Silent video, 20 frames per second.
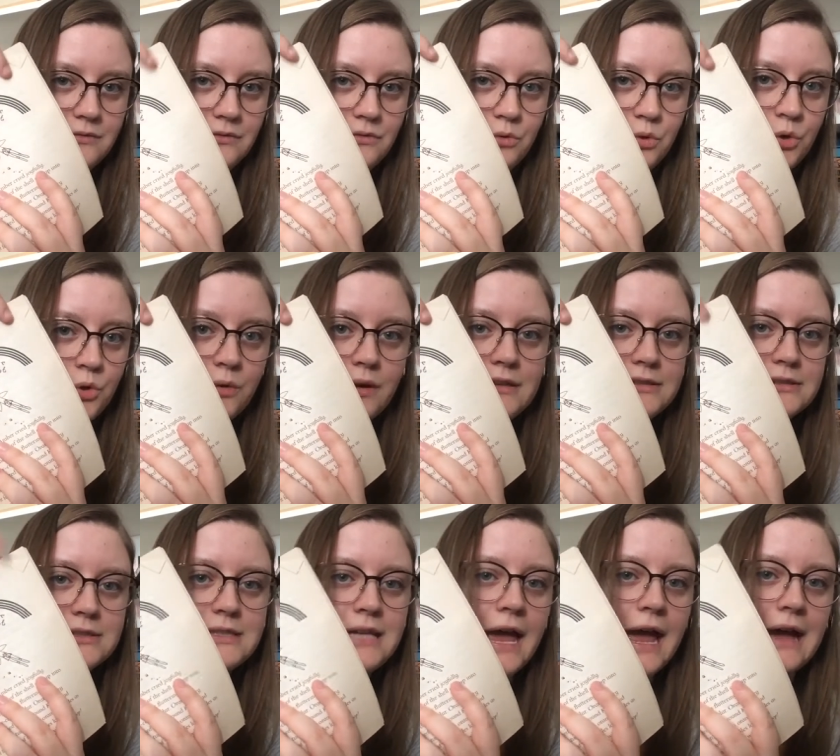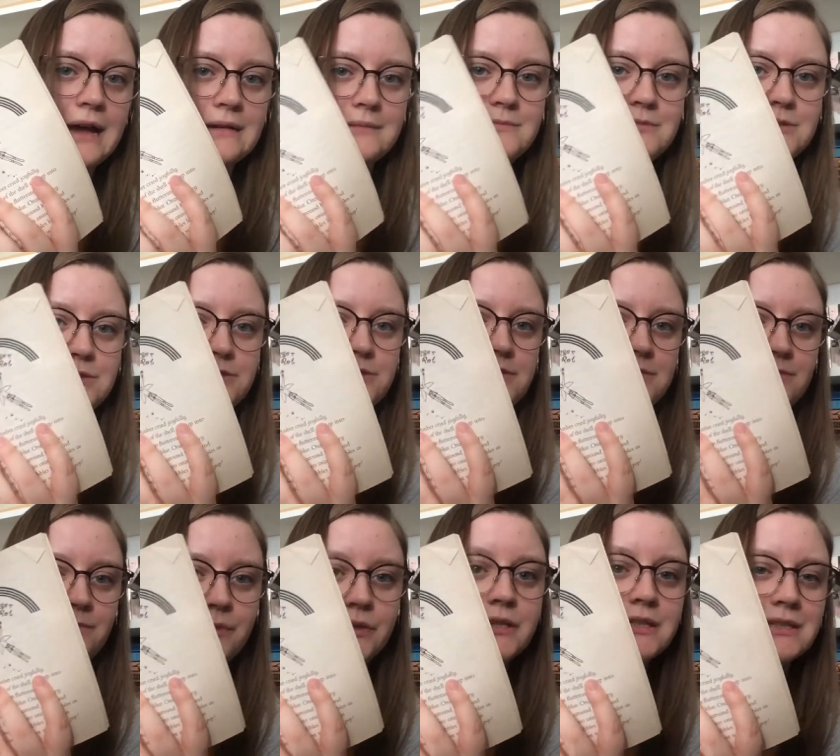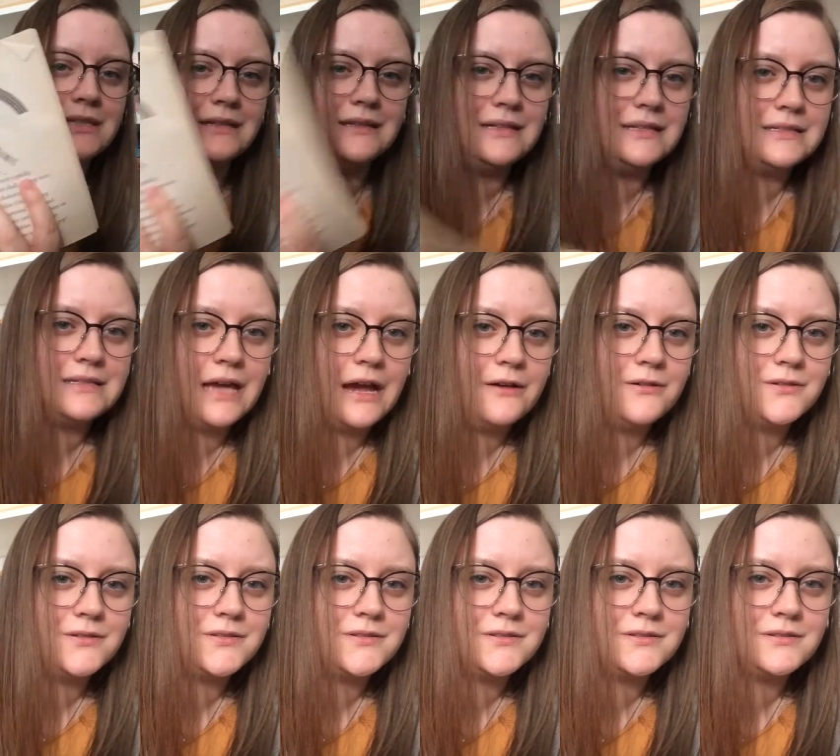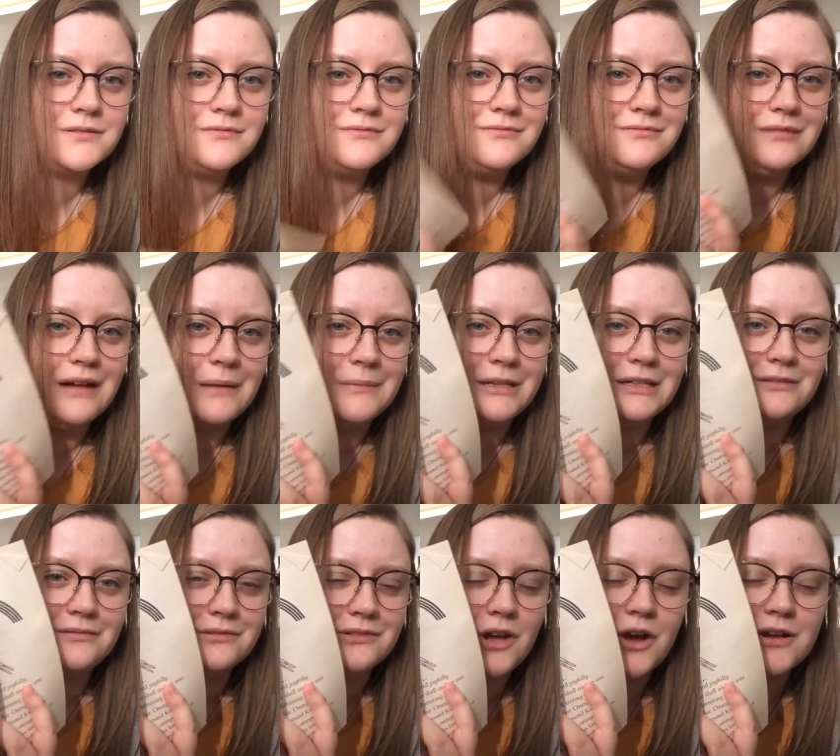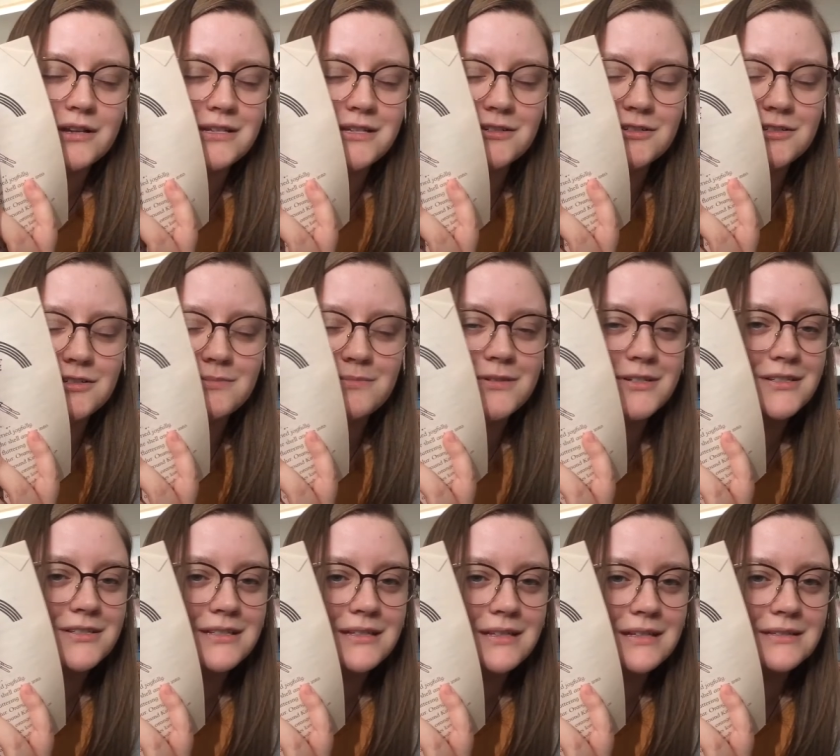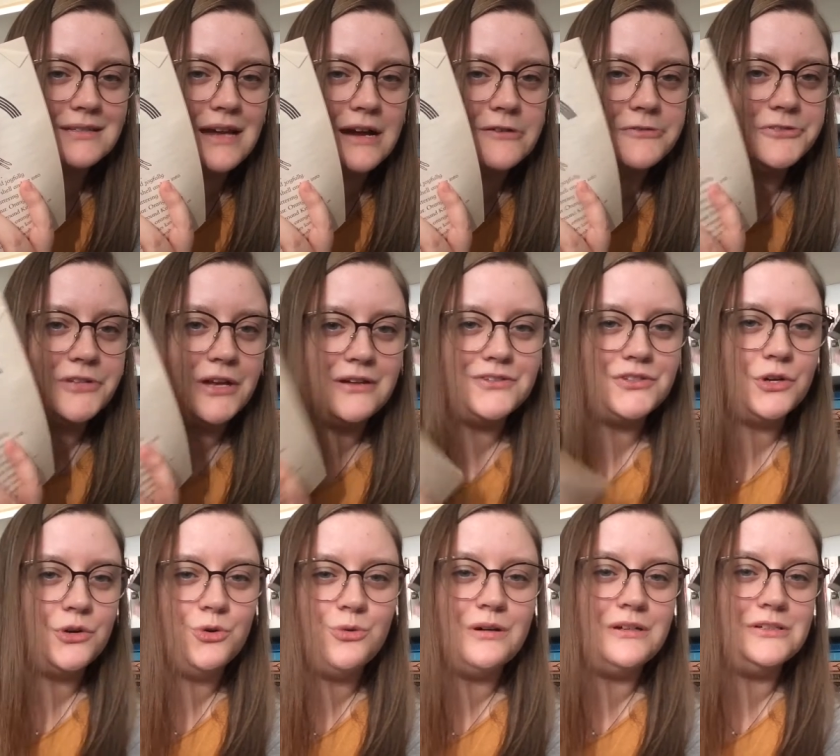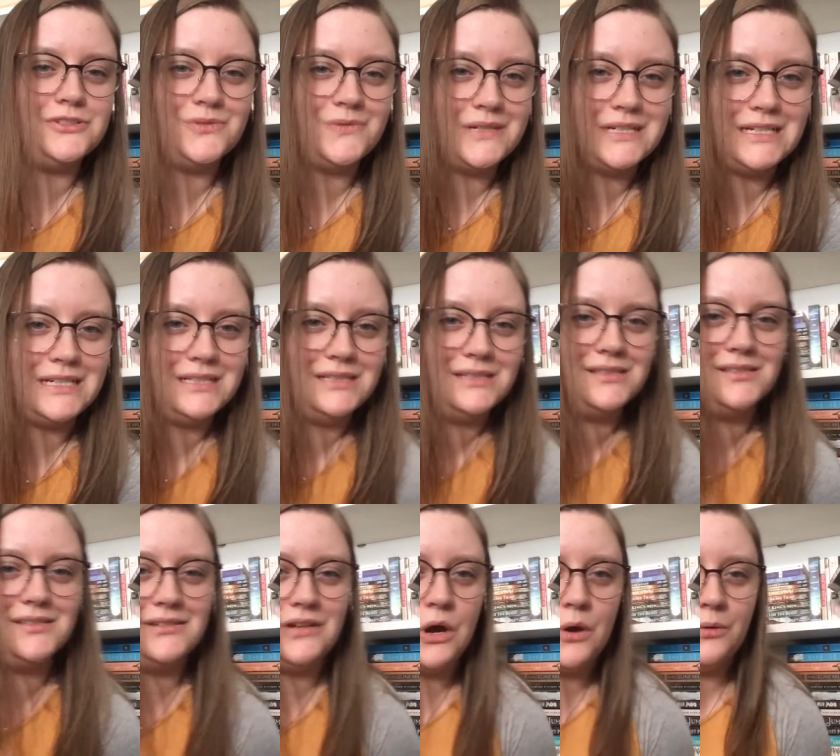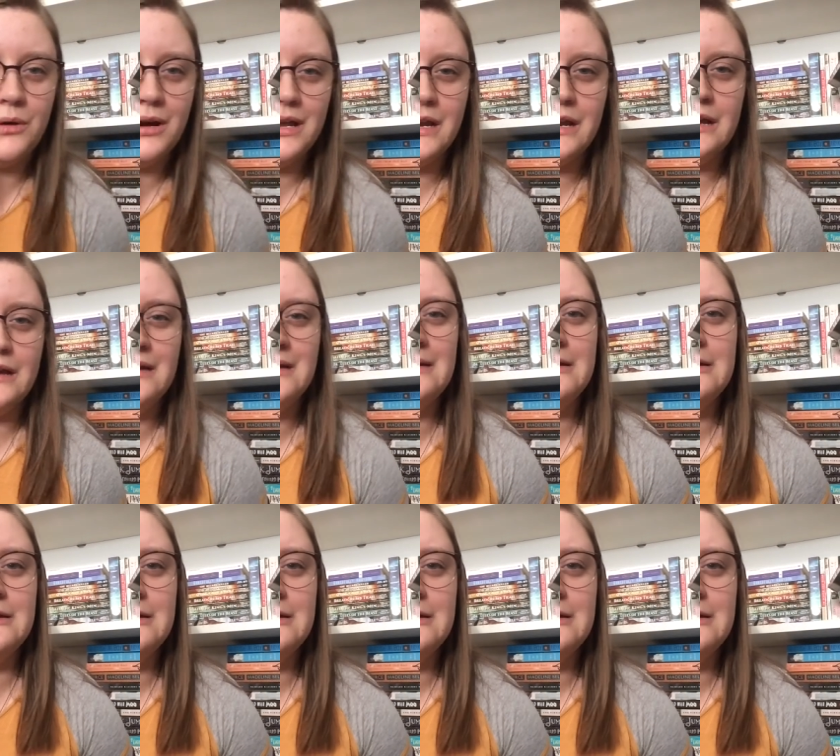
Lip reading: who else tabs books in this house? I mean, dog ears books in this house. Also, who else reads? No one.